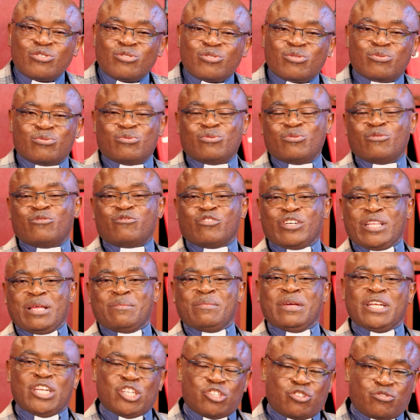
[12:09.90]
for the
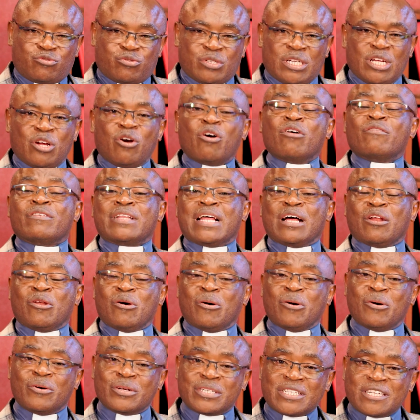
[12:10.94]
ministry of the
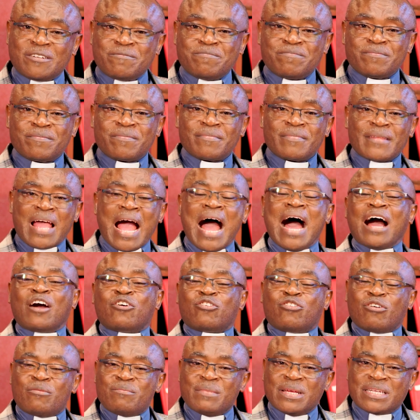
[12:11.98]
Lord, her
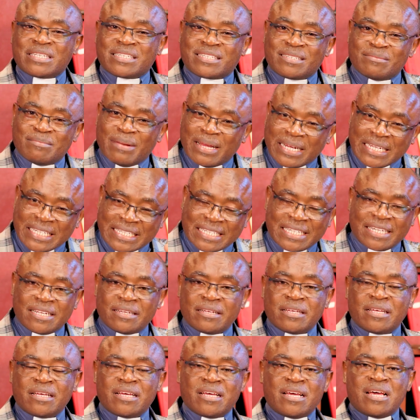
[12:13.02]
commitment.
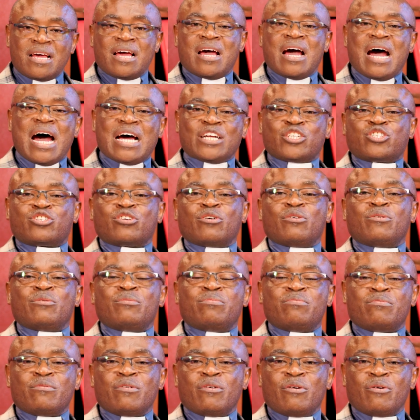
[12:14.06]
And
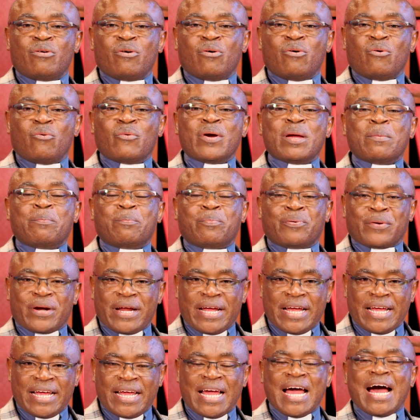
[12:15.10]
so we
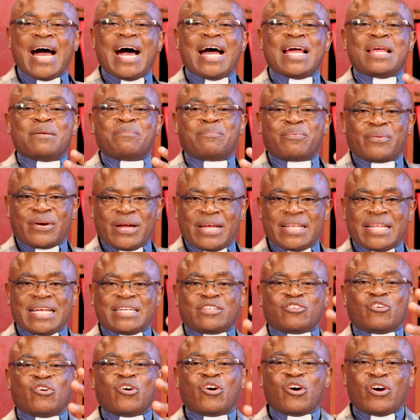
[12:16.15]
pray, I pray
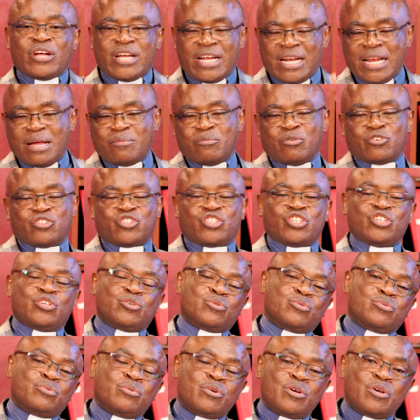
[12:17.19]
that God enables
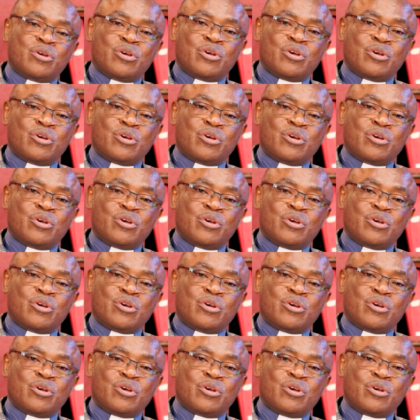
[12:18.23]
you